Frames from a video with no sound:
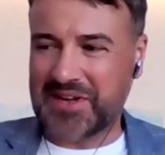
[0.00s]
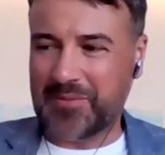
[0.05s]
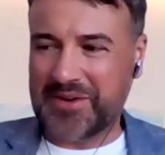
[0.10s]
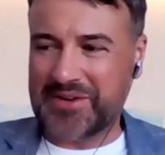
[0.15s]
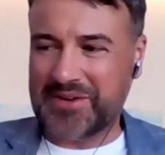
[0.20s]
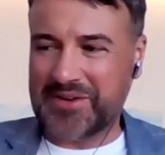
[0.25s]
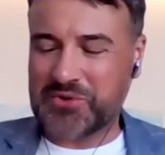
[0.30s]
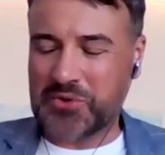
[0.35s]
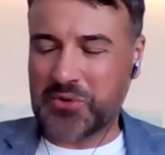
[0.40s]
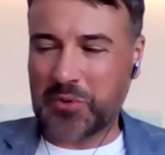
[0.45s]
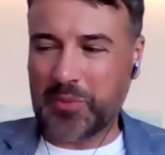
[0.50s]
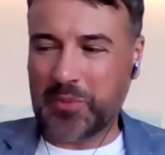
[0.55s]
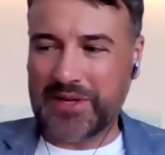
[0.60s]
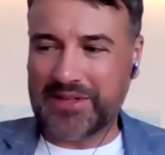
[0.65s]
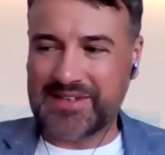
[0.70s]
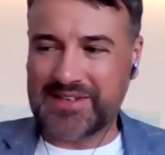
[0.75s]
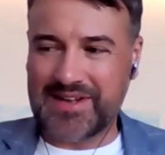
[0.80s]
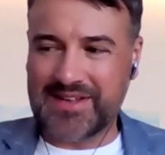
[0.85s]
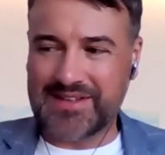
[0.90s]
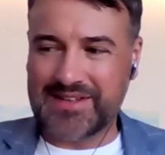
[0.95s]
I mean, you talk
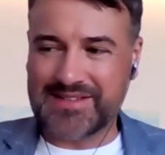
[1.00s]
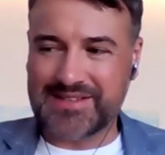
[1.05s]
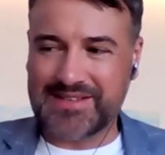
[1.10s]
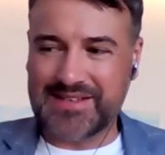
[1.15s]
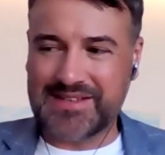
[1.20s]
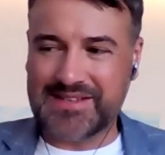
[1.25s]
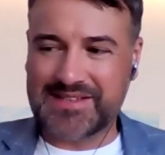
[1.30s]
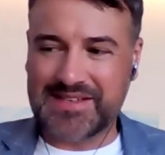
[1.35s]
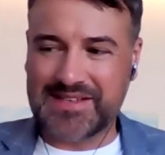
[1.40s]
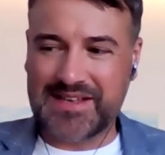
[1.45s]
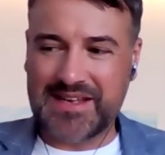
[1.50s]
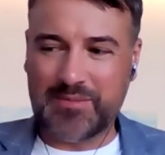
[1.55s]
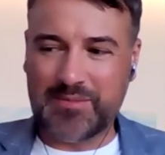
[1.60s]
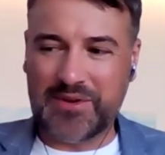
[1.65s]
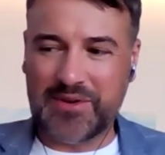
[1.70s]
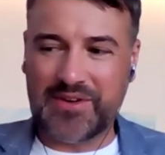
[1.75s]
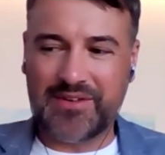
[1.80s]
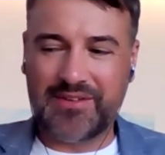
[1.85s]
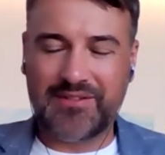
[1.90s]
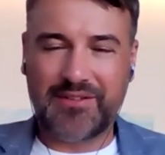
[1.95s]
about the NCC,
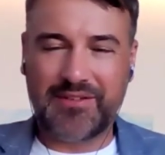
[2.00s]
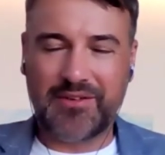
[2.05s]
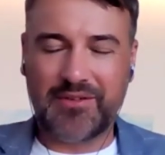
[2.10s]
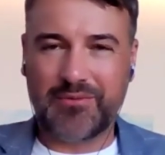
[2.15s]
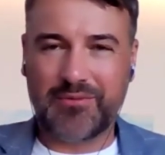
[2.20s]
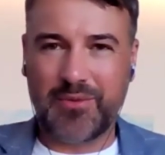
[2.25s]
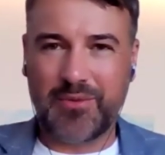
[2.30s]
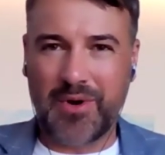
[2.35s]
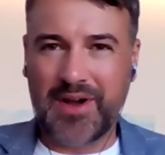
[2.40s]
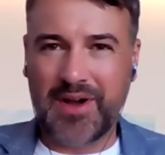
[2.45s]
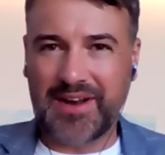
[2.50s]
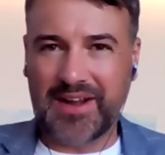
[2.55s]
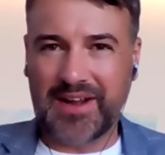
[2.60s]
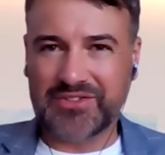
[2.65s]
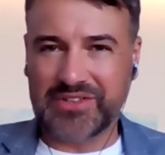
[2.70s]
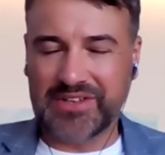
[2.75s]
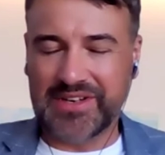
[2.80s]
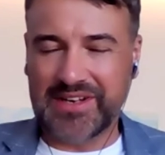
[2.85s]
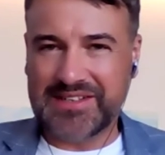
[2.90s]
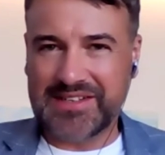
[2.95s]
but you, are right,
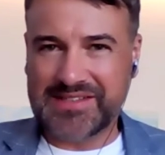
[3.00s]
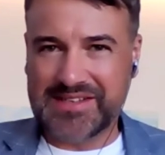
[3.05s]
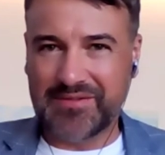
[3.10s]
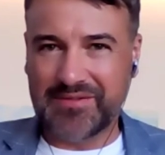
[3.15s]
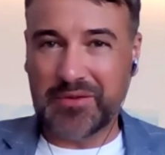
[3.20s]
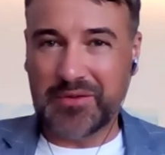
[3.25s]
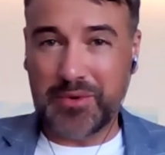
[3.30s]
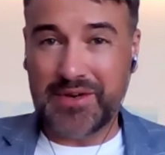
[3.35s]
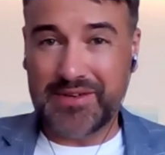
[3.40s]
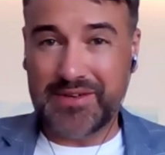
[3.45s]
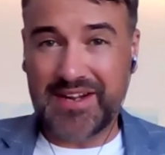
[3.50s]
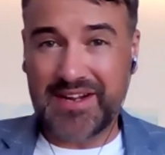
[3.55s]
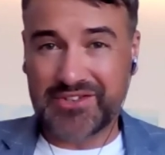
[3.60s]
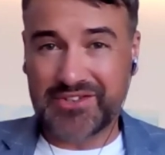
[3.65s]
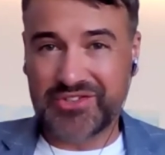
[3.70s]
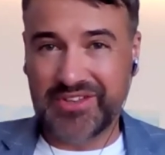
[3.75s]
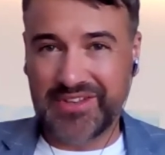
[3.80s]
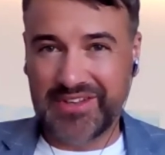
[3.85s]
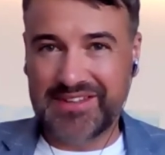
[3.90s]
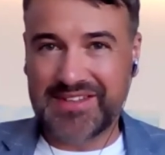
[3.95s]
actually. It does have the word
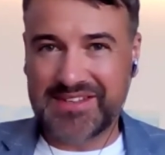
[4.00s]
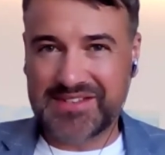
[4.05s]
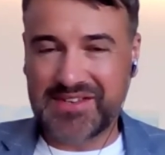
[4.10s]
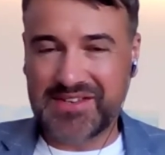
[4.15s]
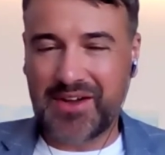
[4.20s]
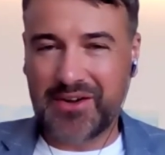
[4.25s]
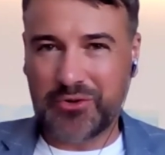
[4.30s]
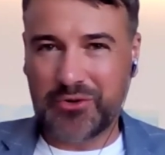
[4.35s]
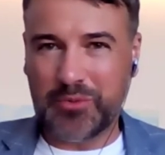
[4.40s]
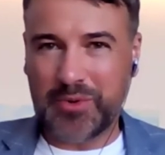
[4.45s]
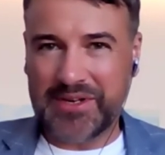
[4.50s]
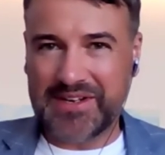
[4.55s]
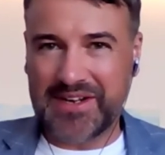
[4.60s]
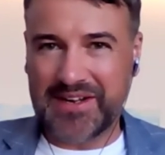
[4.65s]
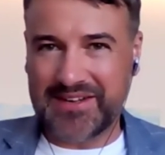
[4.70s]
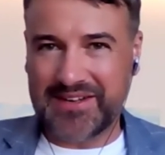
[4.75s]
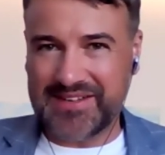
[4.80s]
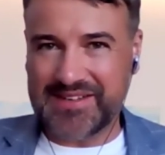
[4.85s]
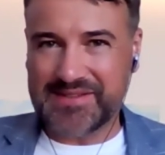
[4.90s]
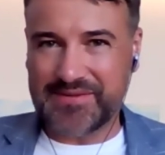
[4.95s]
national in the title, but
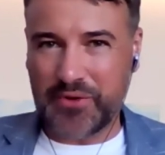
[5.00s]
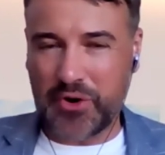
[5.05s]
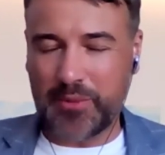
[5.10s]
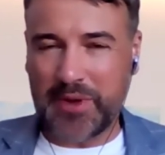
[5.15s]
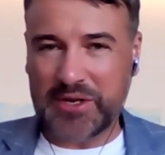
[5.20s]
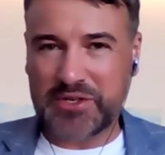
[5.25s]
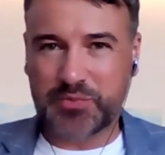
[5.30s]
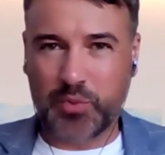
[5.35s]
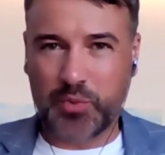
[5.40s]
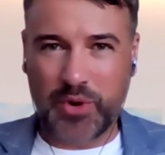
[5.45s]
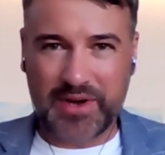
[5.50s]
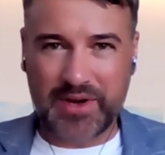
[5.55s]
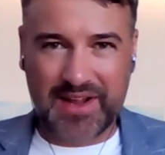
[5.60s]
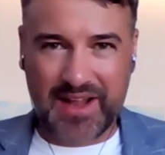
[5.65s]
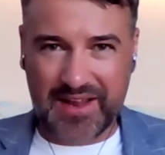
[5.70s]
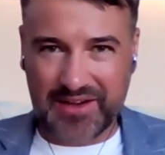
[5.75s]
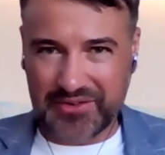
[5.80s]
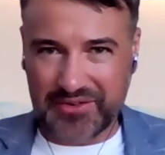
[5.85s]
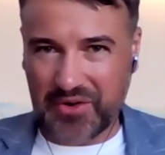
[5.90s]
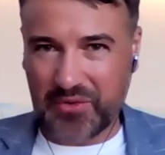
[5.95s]
yet it is very much
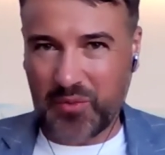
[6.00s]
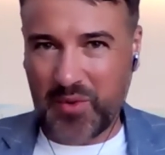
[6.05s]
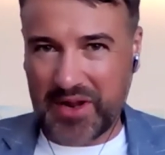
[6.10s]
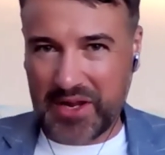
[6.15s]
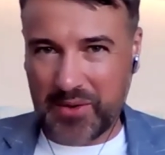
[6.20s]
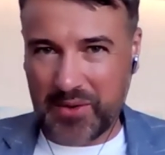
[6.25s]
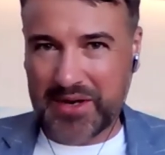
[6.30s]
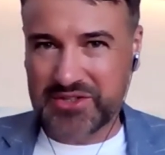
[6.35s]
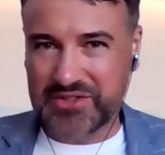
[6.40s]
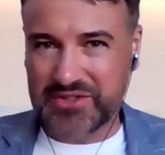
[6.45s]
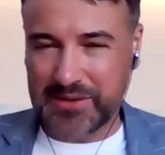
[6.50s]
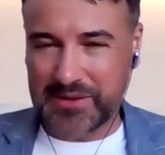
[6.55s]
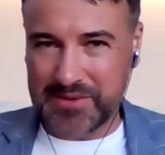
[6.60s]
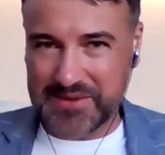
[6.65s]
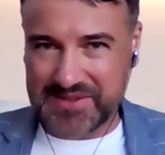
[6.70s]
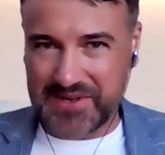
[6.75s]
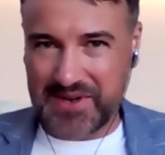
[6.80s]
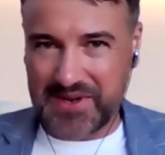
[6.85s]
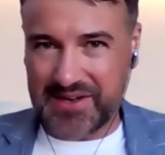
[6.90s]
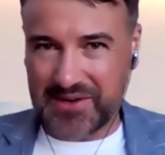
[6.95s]
predicated on where you actually
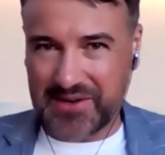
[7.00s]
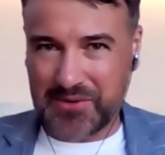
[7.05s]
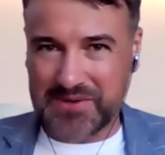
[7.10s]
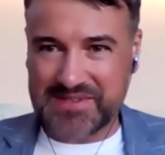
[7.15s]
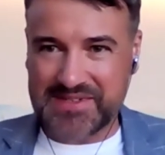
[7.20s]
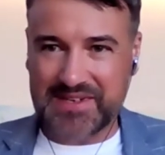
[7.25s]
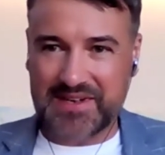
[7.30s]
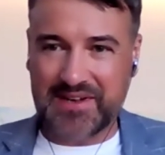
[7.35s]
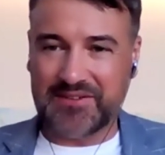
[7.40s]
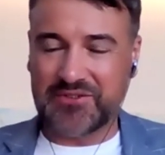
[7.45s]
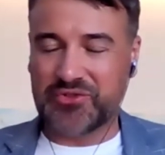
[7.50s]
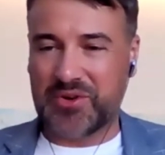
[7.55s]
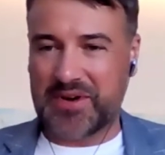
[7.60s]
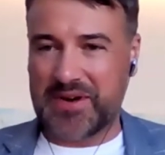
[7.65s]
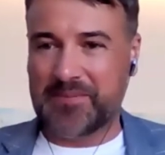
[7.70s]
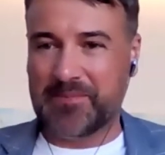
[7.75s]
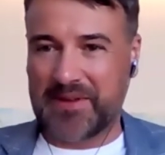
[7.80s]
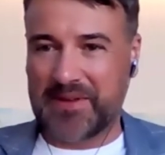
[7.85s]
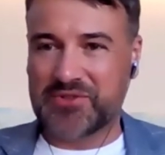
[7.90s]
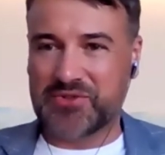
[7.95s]
reside across the
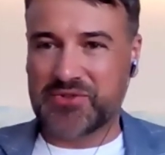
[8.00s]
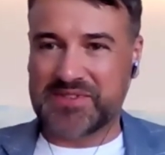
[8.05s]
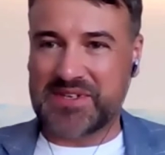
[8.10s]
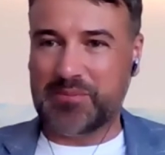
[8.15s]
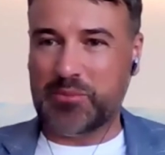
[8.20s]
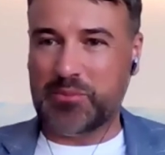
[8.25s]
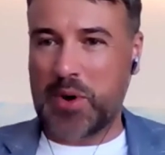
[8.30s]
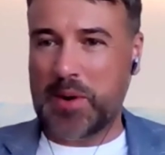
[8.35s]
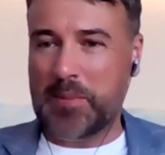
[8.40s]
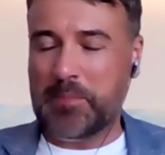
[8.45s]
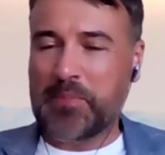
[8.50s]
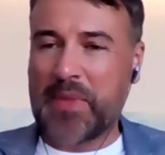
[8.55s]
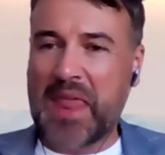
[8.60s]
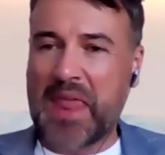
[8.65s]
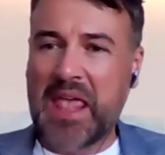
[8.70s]
country. Interesting point.